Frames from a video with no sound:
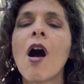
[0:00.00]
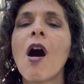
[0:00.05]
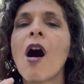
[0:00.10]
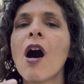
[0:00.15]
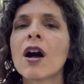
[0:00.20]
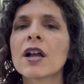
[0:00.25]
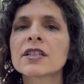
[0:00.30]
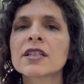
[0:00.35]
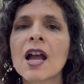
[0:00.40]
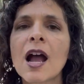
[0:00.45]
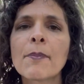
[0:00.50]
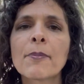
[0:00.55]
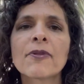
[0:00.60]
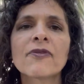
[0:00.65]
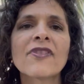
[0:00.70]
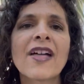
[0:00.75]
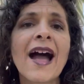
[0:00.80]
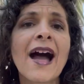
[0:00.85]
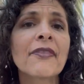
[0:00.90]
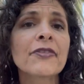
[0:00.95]
On top of
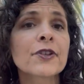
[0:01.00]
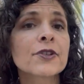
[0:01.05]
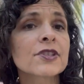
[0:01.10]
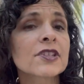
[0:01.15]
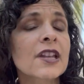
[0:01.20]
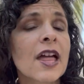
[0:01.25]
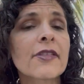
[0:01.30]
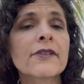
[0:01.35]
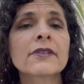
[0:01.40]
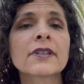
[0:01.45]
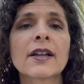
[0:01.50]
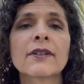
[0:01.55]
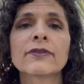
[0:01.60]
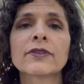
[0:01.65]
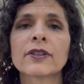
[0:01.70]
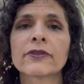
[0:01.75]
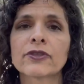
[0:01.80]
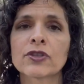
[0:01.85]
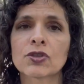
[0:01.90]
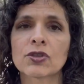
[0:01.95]
that, there's another
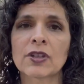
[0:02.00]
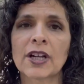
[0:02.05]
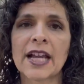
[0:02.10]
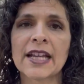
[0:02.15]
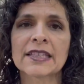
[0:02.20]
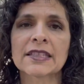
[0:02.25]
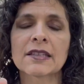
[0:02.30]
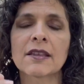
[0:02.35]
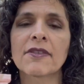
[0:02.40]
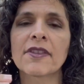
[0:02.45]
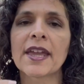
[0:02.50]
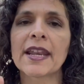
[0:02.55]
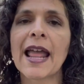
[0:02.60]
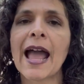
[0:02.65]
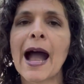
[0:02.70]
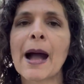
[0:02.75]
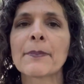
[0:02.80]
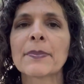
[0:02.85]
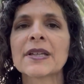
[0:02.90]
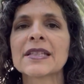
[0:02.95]
level of stress that
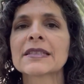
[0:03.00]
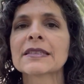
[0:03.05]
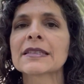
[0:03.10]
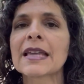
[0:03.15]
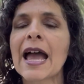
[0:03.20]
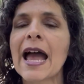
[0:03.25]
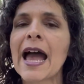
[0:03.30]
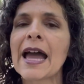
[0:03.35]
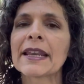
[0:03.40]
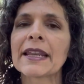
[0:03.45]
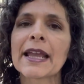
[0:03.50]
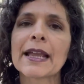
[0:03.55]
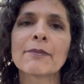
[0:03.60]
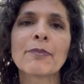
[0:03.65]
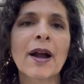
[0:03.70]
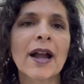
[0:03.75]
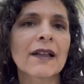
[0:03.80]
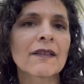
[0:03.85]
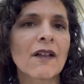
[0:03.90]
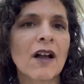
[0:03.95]
happens at a
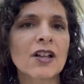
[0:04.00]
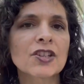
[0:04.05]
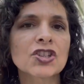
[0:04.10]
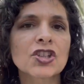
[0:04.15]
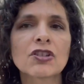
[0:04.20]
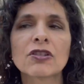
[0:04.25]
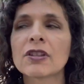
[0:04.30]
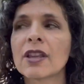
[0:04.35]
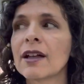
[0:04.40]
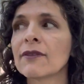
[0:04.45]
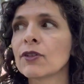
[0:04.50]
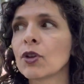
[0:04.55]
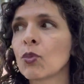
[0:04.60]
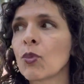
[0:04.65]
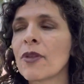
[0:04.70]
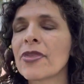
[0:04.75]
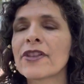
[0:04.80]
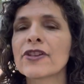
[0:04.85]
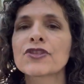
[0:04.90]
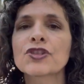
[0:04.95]
biological level
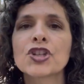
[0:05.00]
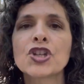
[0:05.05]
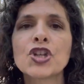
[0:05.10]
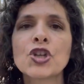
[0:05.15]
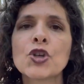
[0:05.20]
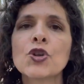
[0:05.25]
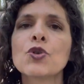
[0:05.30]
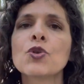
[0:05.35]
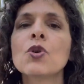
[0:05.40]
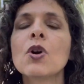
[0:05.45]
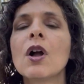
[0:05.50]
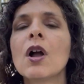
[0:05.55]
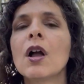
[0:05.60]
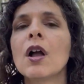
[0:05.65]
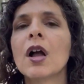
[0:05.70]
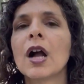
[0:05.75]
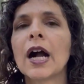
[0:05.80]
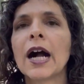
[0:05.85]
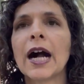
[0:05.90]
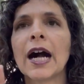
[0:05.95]
when there's a new
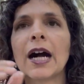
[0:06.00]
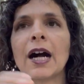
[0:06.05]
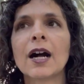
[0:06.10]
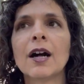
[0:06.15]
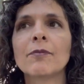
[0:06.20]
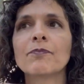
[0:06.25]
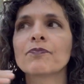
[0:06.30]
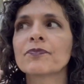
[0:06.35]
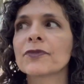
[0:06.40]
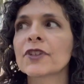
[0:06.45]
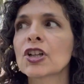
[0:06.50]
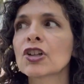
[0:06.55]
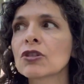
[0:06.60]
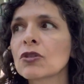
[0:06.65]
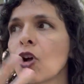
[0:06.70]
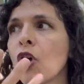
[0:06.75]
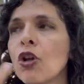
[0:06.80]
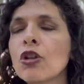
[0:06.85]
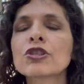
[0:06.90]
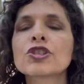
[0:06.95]

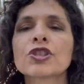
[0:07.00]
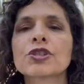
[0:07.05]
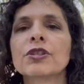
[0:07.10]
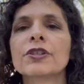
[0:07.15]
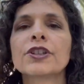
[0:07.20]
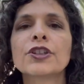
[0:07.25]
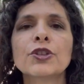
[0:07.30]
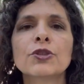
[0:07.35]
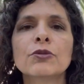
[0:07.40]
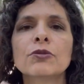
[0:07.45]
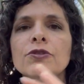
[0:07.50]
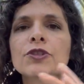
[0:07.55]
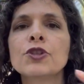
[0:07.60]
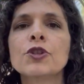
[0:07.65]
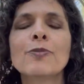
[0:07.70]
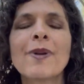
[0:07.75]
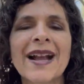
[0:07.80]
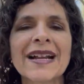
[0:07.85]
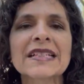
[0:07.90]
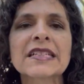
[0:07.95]
culture, a
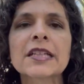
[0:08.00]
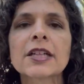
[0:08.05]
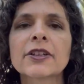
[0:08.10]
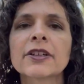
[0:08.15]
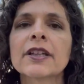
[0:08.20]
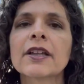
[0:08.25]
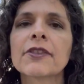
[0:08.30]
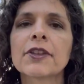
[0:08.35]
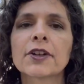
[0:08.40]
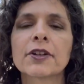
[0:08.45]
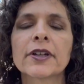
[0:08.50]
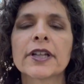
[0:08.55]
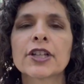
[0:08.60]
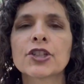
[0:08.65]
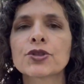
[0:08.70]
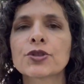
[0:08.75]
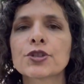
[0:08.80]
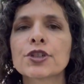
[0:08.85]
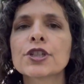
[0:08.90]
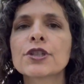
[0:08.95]
new bacteria that are
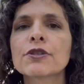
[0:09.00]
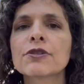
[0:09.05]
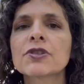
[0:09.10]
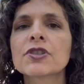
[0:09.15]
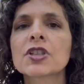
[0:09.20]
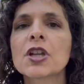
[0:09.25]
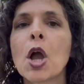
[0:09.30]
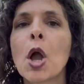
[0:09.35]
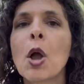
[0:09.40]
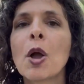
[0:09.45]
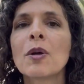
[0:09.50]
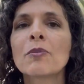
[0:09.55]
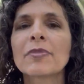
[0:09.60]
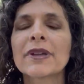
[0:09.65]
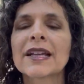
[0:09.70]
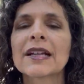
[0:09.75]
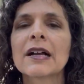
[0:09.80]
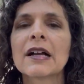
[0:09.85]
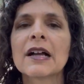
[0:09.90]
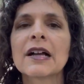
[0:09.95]
introduced,
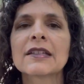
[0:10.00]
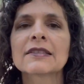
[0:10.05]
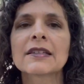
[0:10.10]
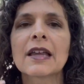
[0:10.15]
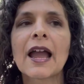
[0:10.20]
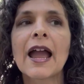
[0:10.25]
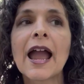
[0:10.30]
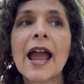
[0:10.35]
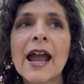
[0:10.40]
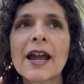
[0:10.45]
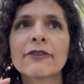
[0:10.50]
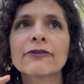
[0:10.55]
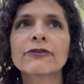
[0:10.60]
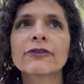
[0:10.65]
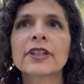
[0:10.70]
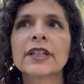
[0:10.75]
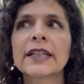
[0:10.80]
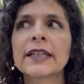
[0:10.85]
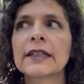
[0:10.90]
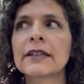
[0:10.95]
because
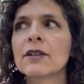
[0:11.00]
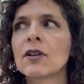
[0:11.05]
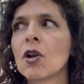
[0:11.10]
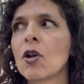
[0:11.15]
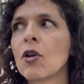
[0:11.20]
every